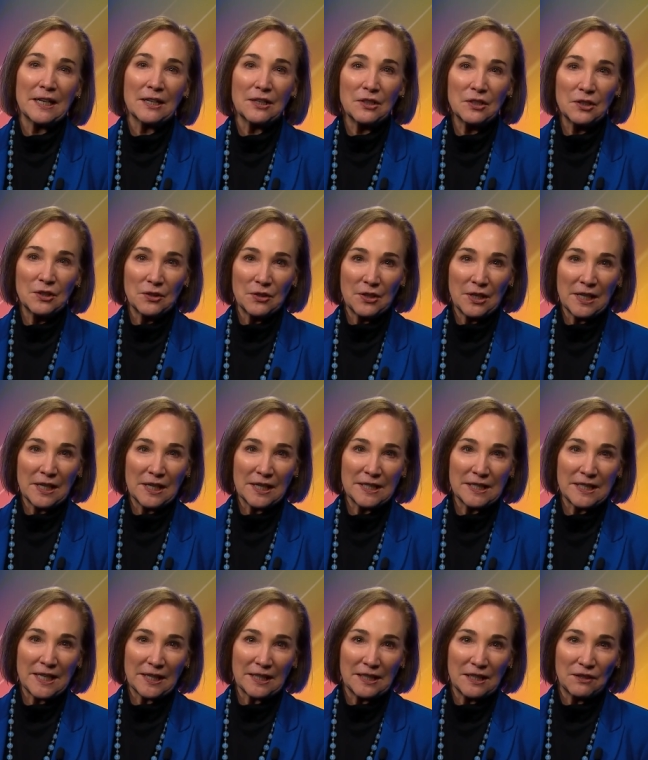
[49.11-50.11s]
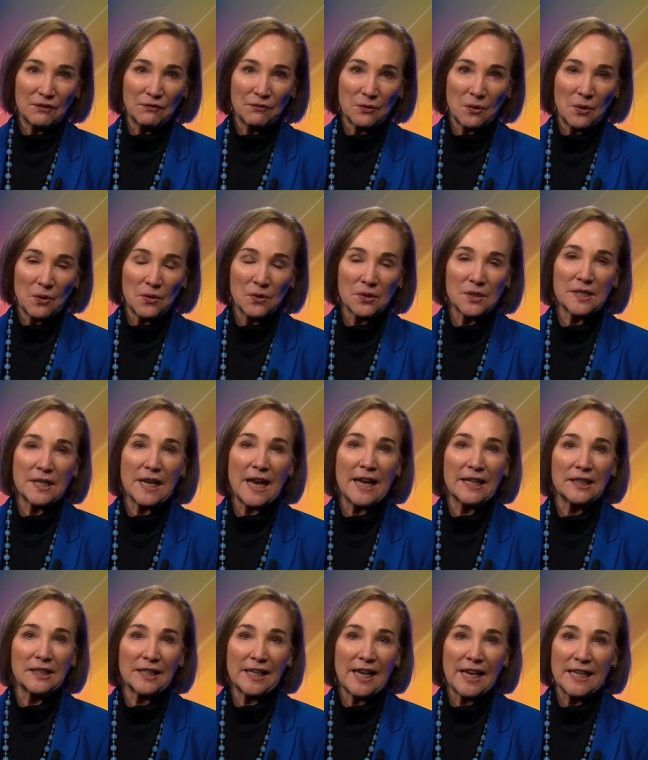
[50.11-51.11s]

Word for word: including executive roles at the